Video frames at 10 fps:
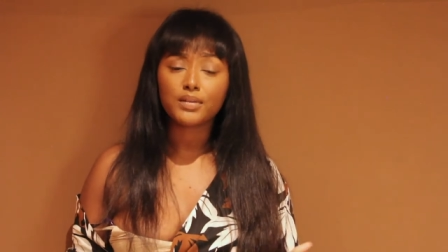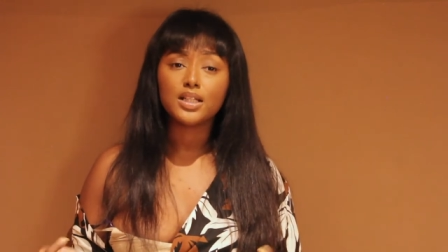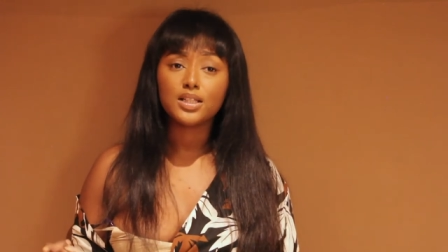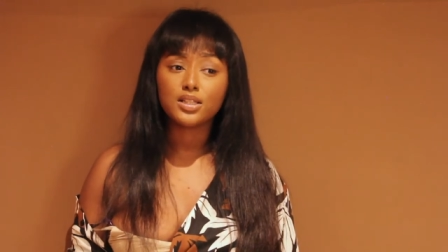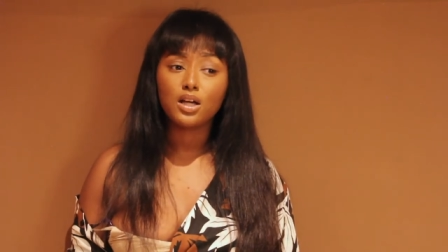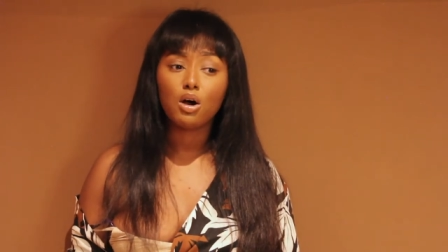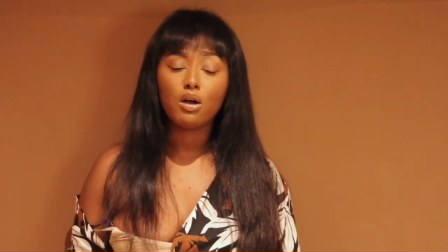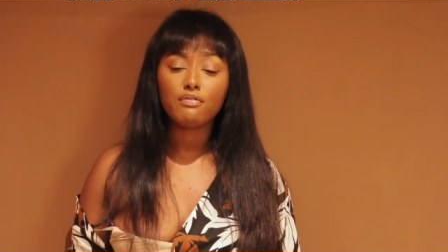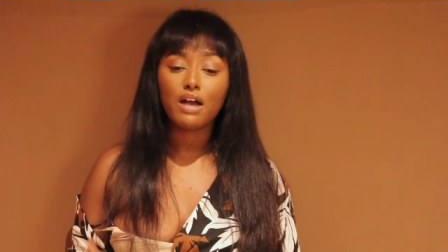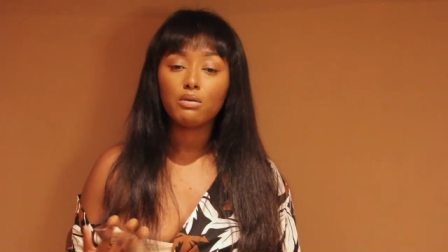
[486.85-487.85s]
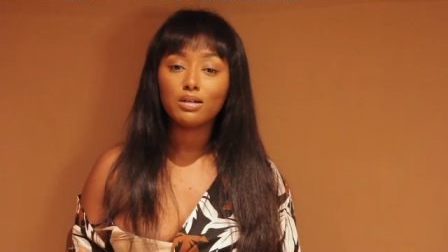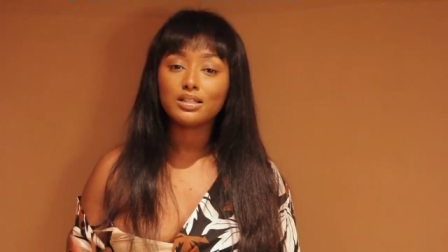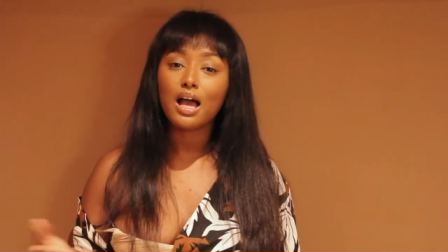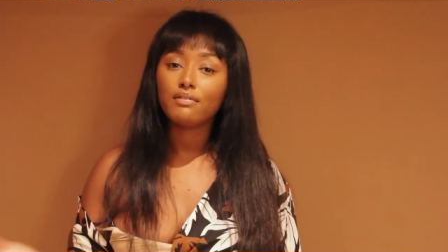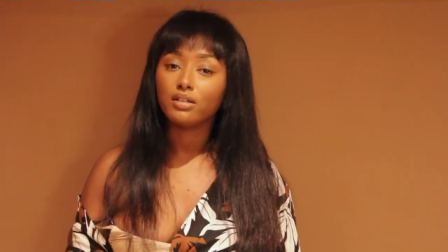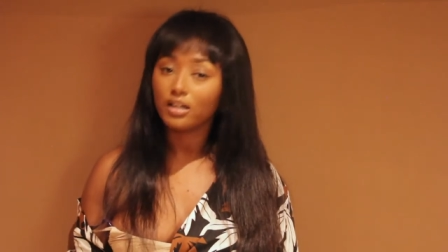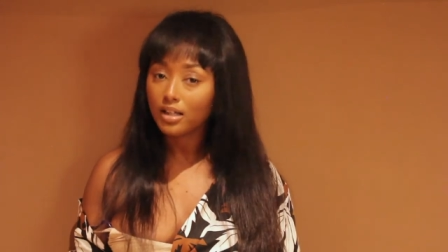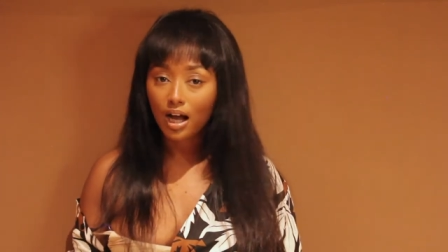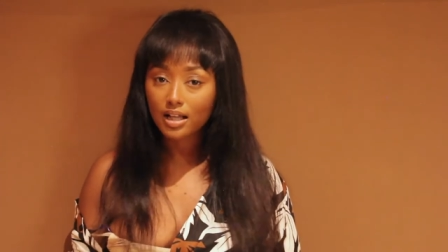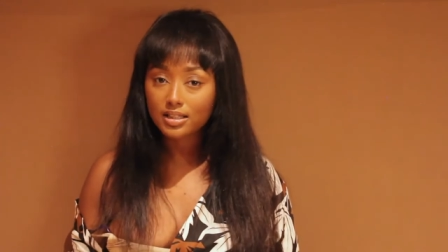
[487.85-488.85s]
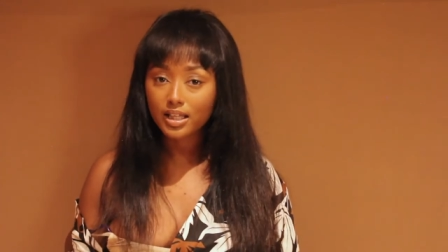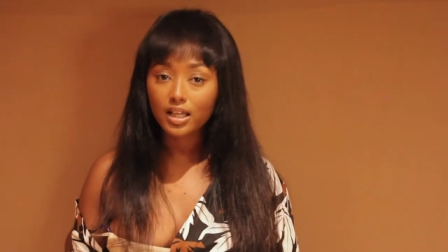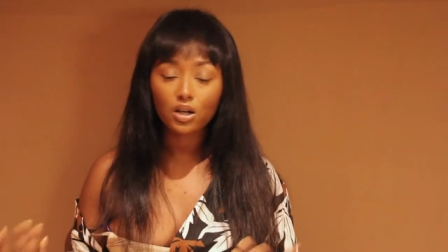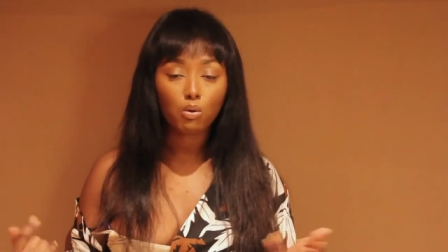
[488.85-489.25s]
And so if I want to have good content,